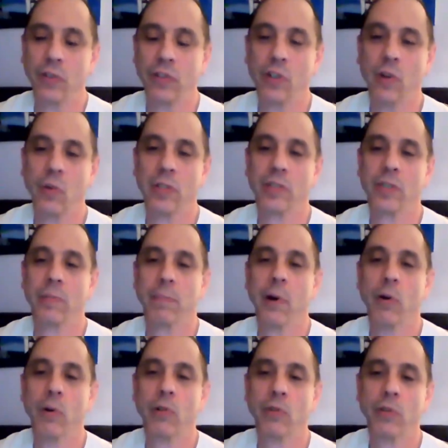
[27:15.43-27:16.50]
So is the
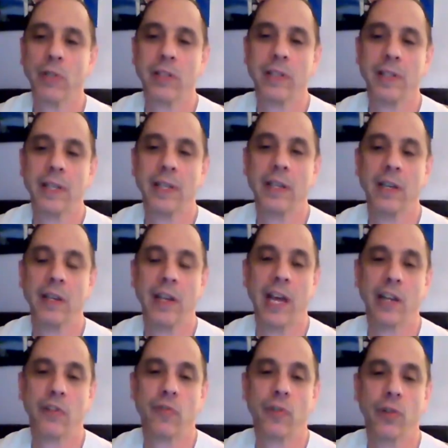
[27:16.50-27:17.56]
poetry scene in
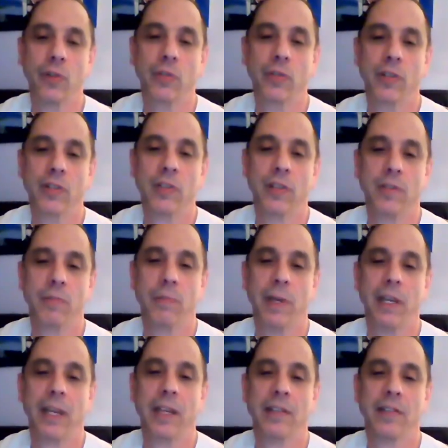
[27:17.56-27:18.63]
Nashville just as
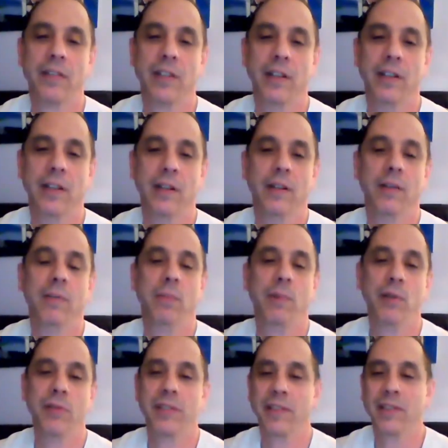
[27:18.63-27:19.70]
big as the
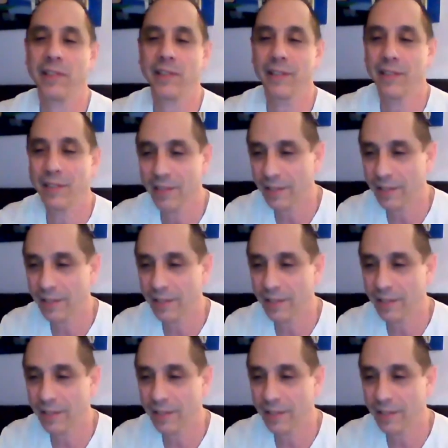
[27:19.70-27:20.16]
music scene?